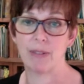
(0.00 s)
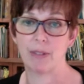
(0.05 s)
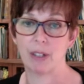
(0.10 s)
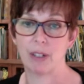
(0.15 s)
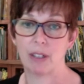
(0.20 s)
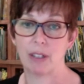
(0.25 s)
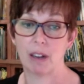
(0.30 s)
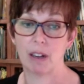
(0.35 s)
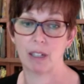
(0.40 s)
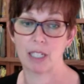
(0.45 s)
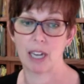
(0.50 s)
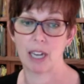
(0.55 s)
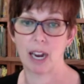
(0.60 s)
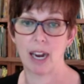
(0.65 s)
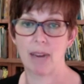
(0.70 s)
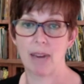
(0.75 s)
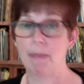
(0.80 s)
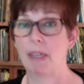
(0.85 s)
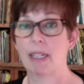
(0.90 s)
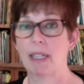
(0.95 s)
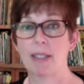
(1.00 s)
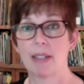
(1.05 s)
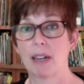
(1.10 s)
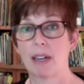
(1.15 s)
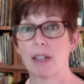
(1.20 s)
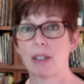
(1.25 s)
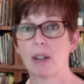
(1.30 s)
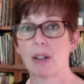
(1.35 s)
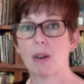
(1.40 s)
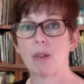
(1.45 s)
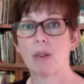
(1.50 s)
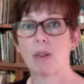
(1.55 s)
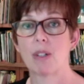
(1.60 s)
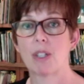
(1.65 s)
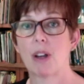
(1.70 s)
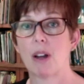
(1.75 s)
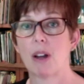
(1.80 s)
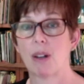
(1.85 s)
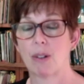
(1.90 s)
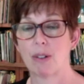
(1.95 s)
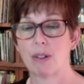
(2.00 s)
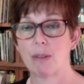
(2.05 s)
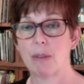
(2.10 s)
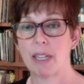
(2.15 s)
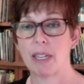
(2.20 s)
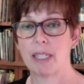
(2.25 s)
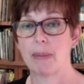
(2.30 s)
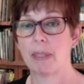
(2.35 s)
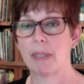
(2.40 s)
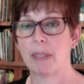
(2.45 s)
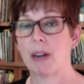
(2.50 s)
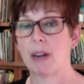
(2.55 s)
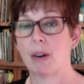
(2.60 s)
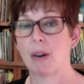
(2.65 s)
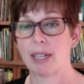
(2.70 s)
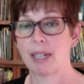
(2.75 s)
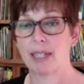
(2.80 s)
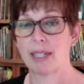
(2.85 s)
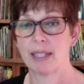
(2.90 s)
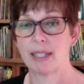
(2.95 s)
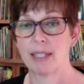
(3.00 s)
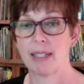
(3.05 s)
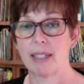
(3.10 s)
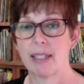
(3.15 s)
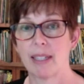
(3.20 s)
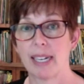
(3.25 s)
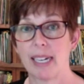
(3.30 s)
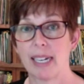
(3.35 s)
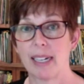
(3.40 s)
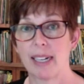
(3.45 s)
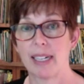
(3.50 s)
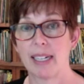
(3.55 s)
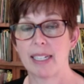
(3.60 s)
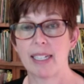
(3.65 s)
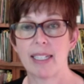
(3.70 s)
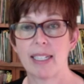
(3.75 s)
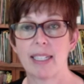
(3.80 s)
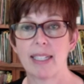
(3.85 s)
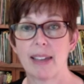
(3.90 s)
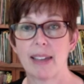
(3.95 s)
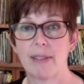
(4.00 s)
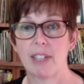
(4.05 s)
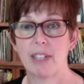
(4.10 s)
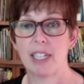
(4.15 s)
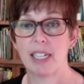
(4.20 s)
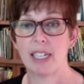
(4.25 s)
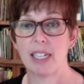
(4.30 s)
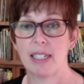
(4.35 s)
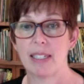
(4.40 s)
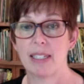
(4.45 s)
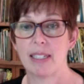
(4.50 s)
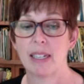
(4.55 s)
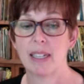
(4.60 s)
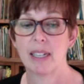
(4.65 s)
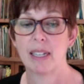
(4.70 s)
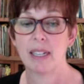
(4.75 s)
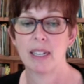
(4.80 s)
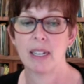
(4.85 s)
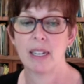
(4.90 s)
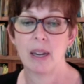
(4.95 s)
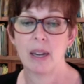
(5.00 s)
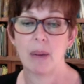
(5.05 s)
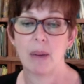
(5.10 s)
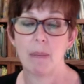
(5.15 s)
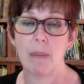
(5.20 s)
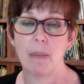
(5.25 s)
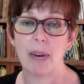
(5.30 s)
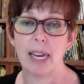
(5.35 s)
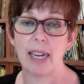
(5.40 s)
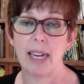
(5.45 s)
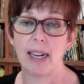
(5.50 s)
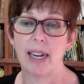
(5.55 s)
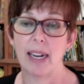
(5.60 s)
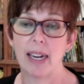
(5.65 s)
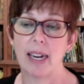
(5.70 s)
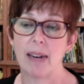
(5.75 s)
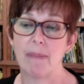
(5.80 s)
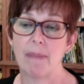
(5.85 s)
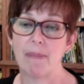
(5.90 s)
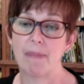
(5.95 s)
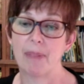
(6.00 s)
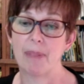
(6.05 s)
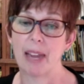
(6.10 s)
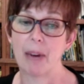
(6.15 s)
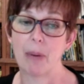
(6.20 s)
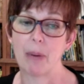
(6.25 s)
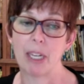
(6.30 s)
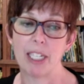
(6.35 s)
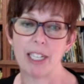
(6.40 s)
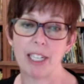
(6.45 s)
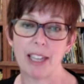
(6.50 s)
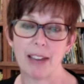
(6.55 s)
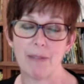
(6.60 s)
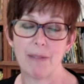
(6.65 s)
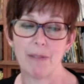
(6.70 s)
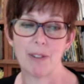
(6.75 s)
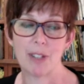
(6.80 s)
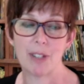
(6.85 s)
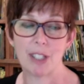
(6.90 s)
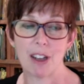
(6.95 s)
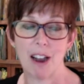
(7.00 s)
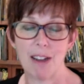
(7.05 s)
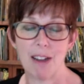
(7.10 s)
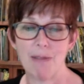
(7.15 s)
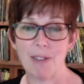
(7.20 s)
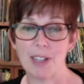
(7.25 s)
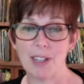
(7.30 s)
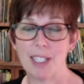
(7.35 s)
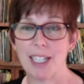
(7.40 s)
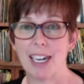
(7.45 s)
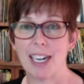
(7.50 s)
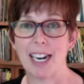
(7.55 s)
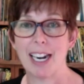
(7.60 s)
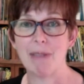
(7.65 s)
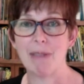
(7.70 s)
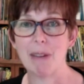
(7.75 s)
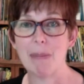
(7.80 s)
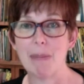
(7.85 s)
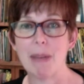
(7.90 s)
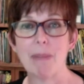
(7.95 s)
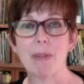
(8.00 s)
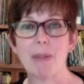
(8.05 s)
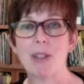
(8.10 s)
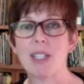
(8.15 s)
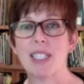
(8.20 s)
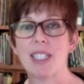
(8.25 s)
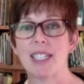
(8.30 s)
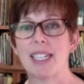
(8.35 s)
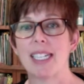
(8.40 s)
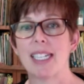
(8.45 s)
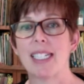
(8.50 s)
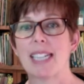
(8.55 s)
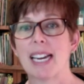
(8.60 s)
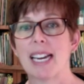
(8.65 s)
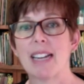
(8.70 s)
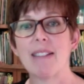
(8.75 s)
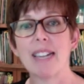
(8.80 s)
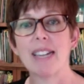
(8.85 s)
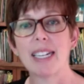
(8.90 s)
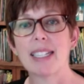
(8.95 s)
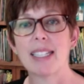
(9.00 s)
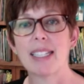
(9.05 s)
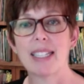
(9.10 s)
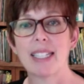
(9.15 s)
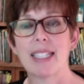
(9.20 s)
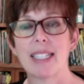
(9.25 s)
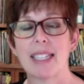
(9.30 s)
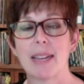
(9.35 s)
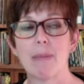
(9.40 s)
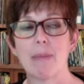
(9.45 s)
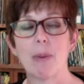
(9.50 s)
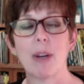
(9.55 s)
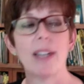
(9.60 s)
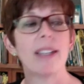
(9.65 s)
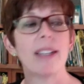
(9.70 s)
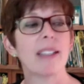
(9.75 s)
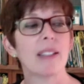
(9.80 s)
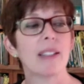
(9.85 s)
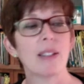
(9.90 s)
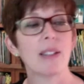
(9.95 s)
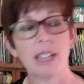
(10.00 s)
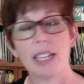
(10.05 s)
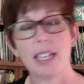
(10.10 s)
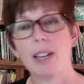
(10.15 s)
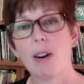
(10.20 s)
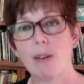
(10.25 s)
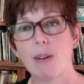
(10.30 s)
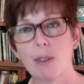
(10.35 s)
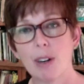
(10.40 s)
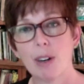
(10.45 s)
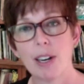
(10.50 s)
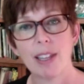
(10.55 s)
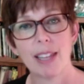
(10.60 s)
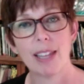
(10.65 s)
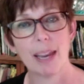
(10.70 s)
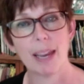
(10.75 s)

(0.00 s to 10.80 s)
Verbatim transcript: a long time because our local TAL group has been going since the late 1970s. But I went to that first conference, and I remember sitting down next to someone and looking over at that